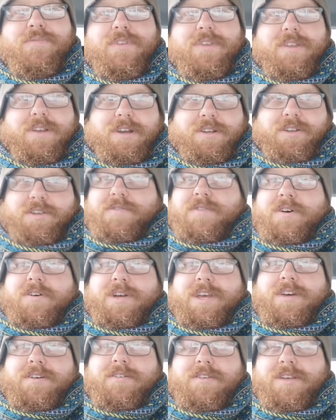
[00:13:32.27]
I just felt
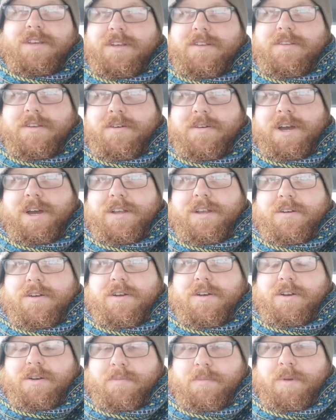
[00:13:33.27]
guilty, so I had to
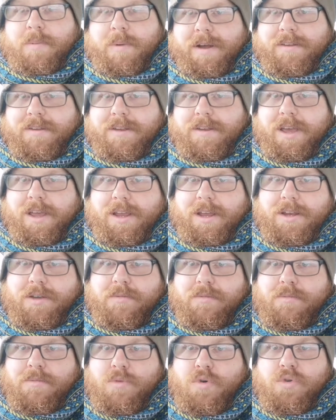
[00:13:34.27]
pop out today and get
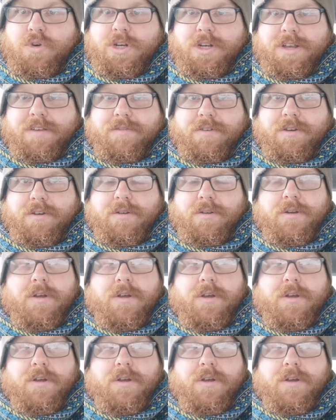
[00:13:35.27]
more chicken food.